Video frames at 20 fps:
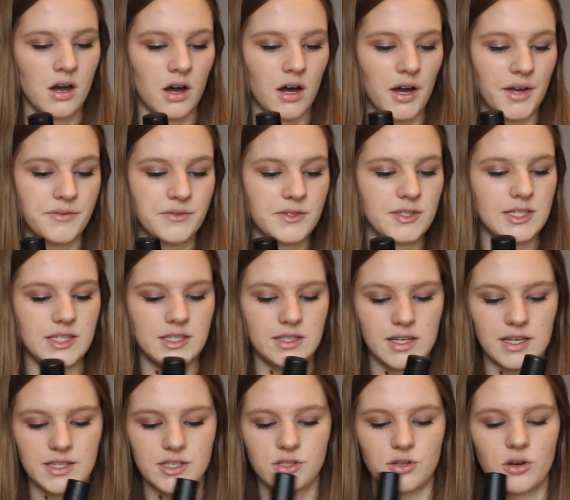I've seen
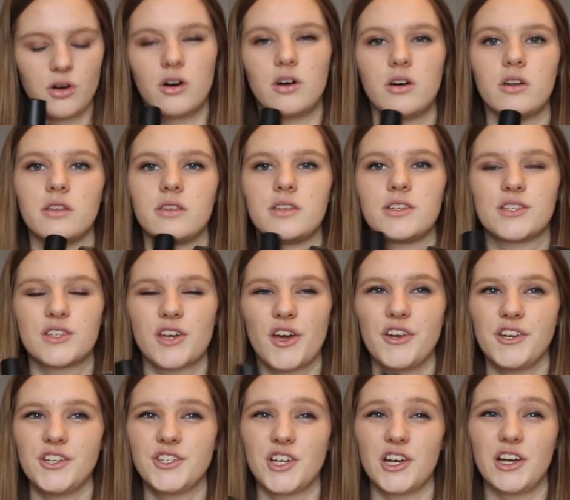this on the
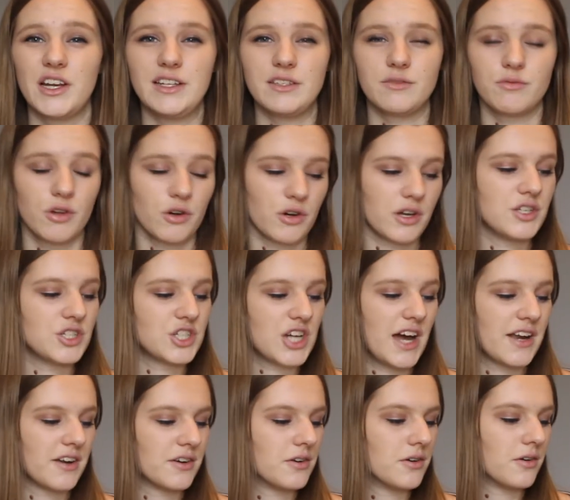Connie Jolie's vlogging
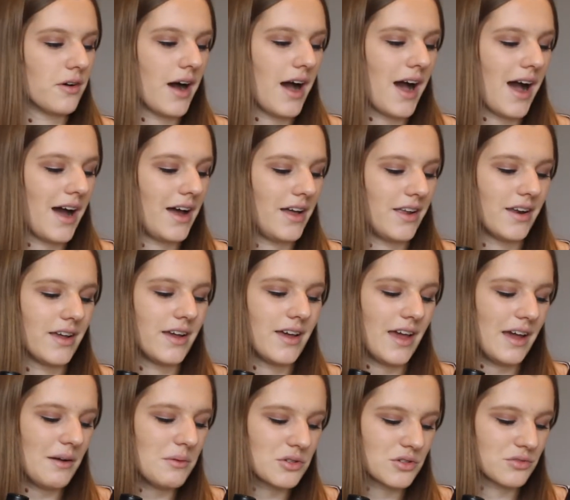channel and
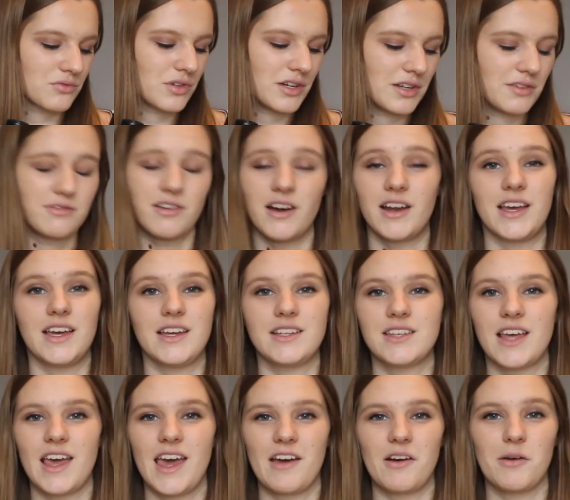it was really funny
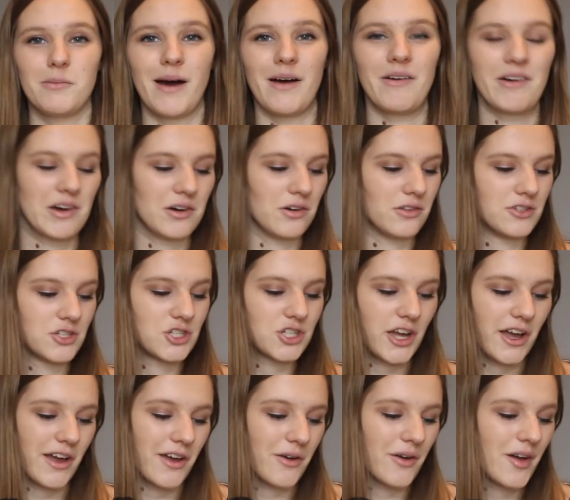to hear about it on the
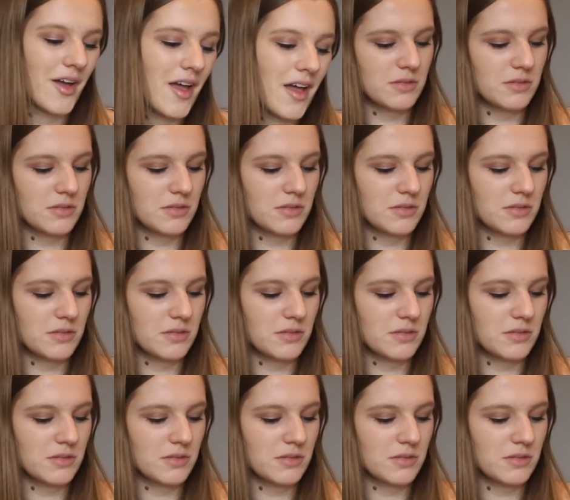show.